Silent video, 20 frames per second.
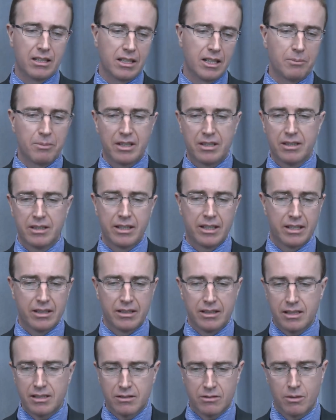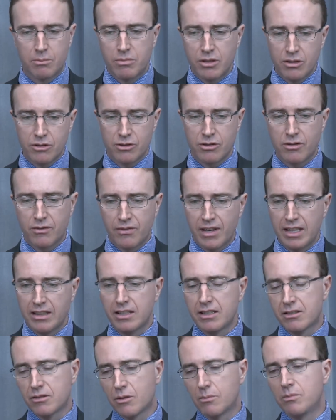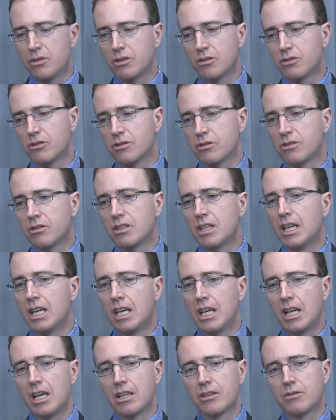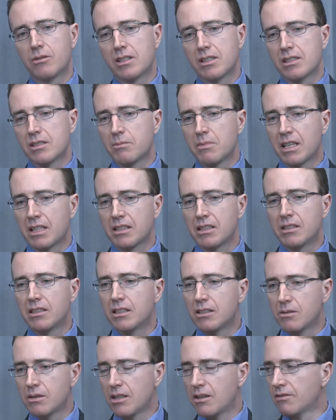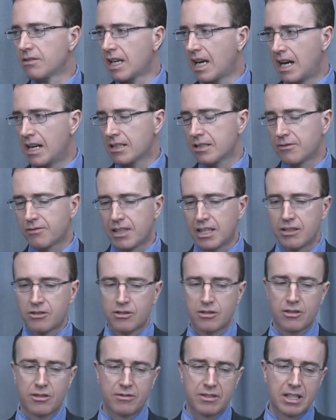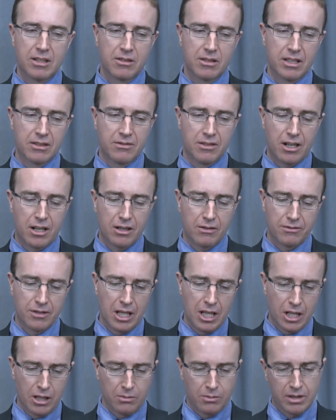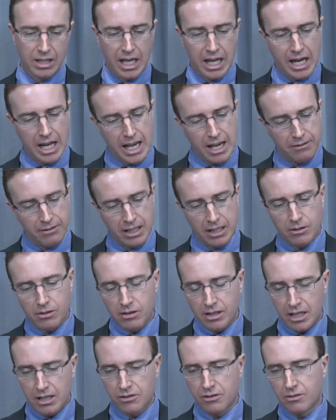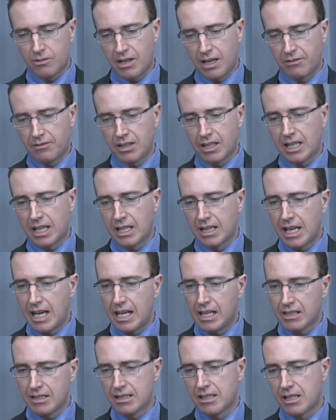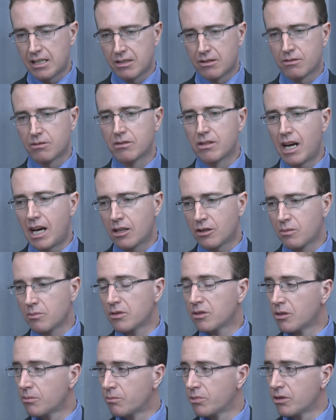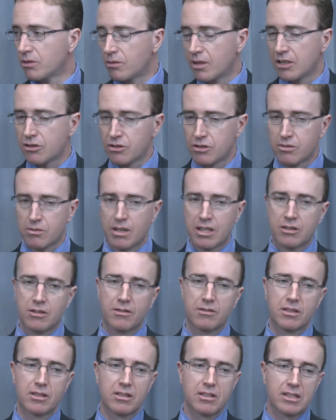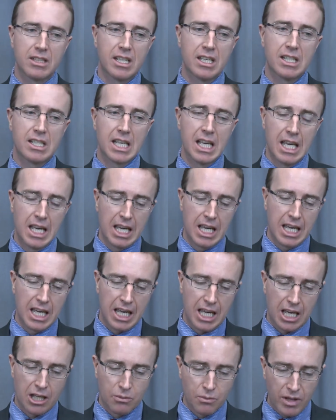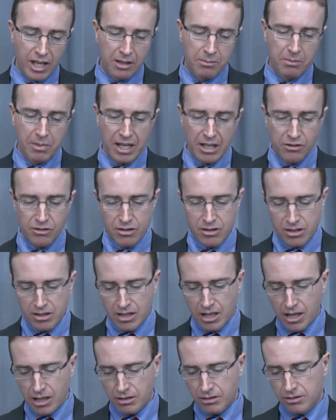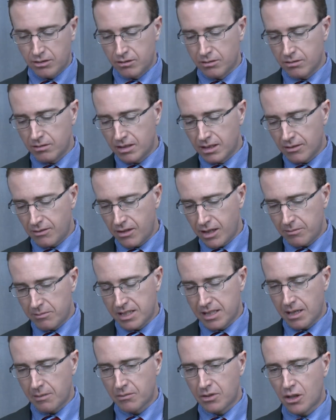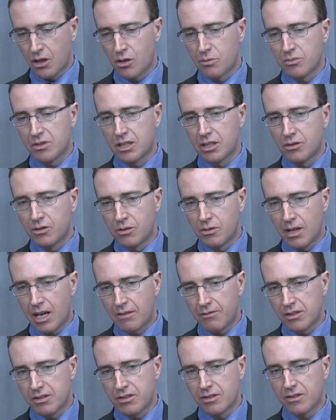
lipid distribution, the fat distribution, to estimate the degree of calcification of the aortic valve. We can have echocardiographic analysis to document the progression rate of the disease. And when patients start to develop symptoms, they do have a